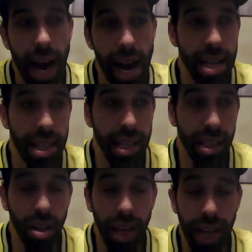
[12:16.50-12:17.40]
I think
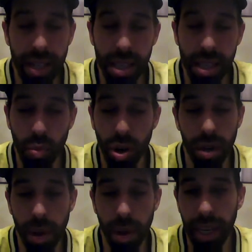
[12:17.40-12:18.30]
they'll land somewhere,
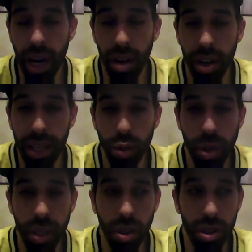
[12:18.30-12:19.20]
depending on how next
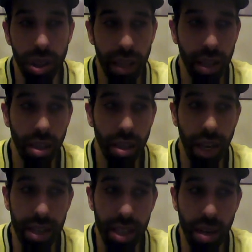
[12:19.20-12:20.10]
week goes. I think they'll
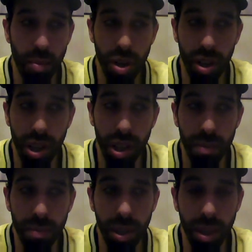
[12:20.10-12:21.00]
land somewhere in
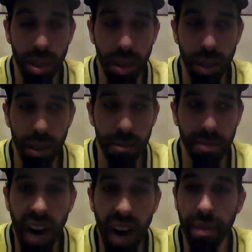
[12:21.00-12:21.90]
the
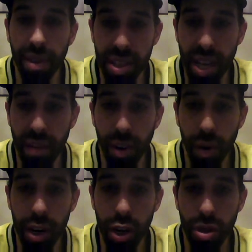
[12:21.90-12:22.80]
5 to 7
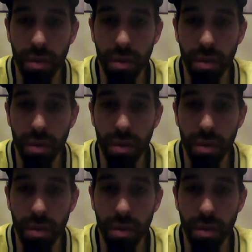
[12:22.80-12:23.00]
range.